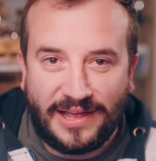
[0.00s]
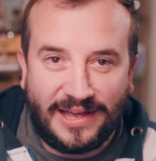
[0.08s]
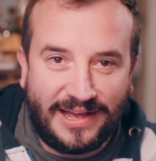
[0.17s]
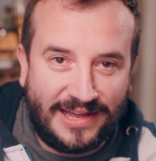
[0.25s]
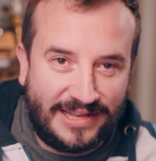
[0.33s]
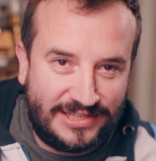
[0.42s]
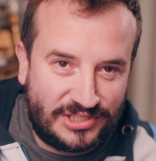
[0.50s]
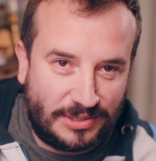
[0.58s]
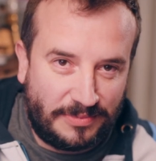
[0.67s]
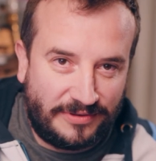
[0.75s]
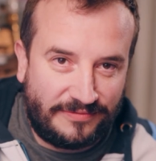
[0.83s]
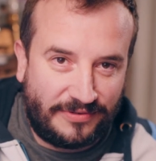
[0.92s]
and
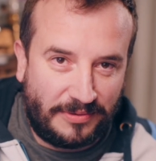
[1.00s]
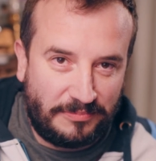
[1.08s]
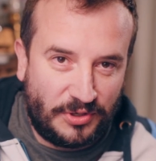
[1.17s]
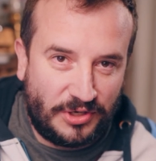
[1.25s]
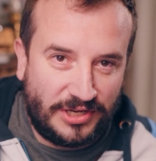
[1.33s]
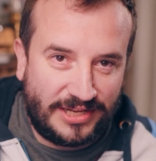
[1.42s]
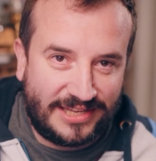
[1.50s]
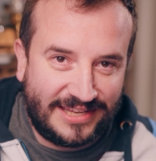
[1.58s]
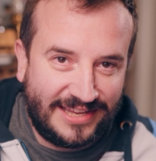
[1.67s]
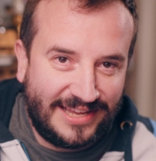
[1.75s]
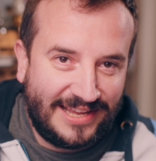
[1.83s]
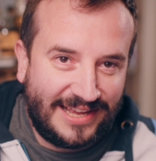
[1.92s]
sub it for Munich,
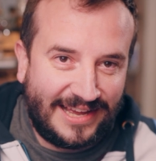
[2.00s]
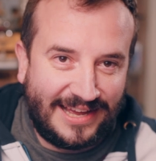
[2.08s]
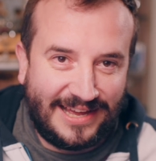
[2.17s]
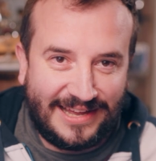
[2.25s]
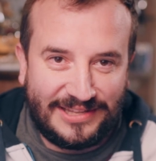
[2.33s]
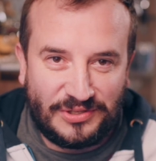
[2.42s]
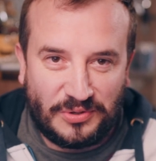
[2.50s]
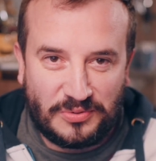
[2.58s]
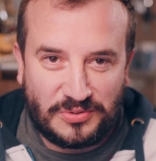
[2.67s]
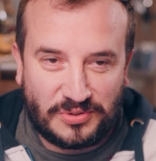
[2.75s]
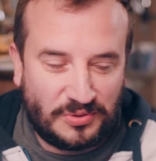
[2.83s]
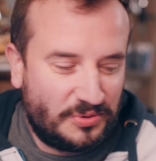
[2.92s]
and
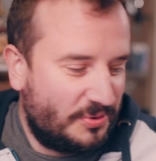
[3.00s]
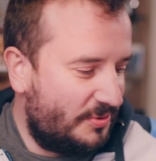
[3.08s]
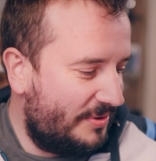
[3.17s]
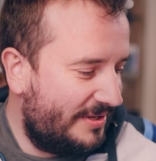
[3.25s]
also,